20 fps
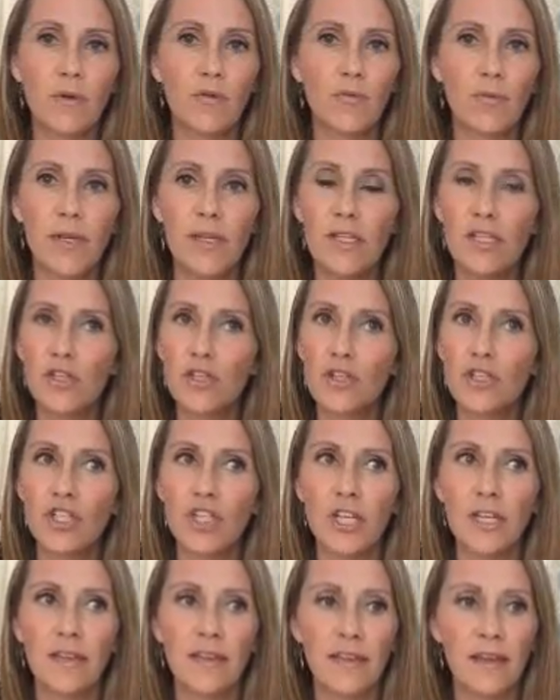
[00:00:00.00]
them and
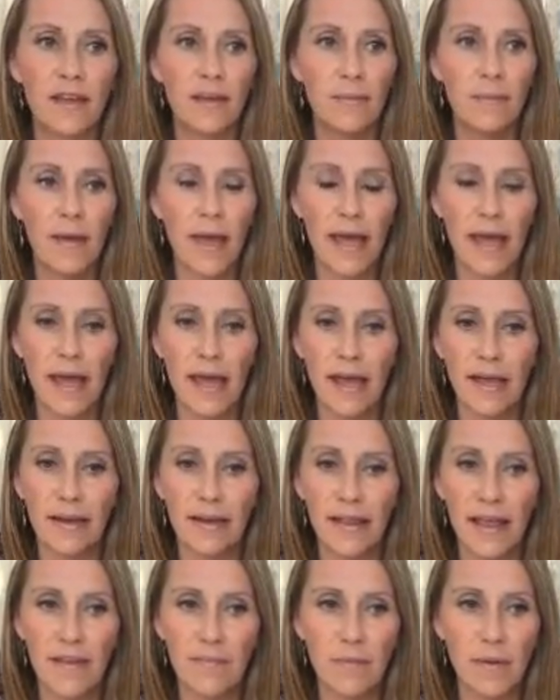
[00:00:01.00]
researching them,
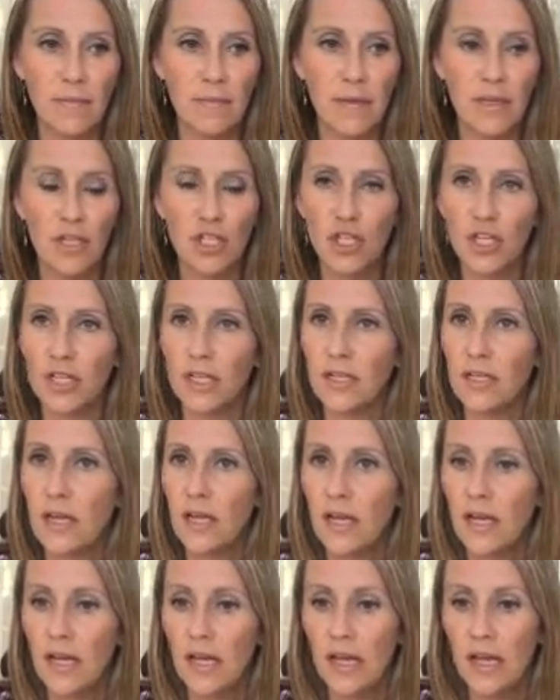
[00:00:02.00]
and they've been mentioned
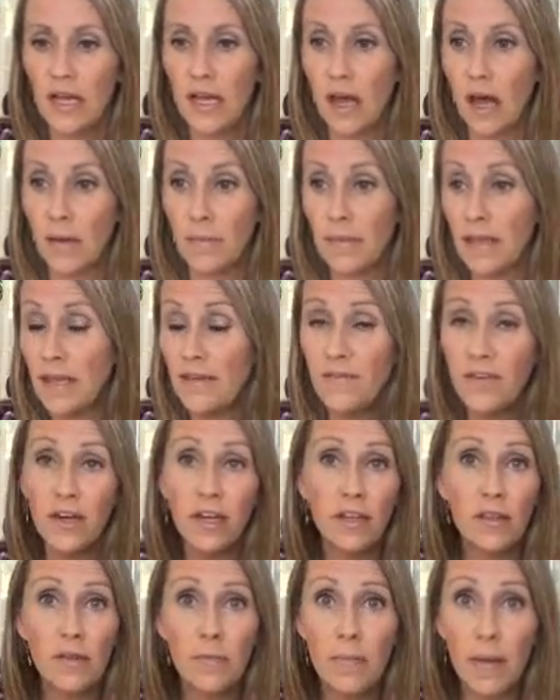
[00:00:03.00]

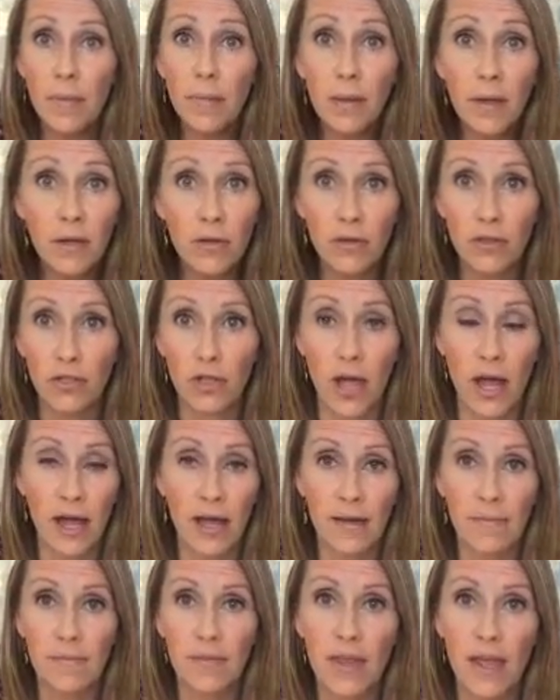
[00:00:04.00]
even in the biblical
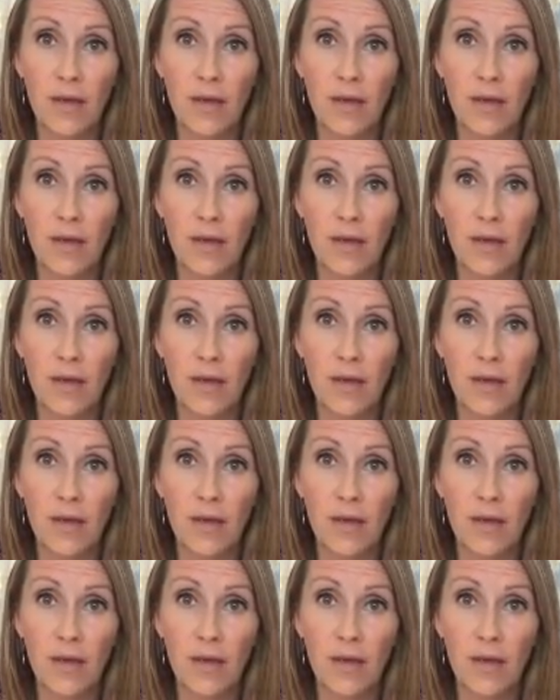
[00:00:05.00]
time.